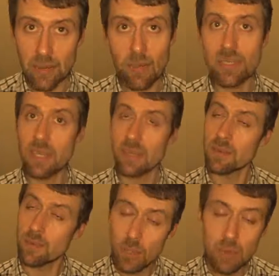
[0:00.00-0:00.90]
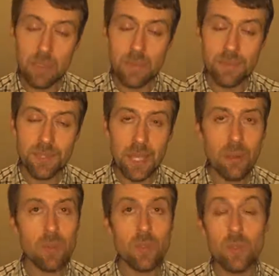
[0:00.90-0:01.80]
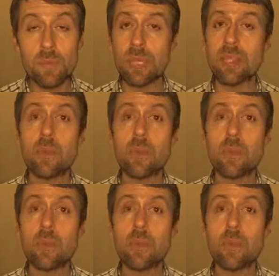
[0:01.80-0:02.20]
What are the problems and what could be the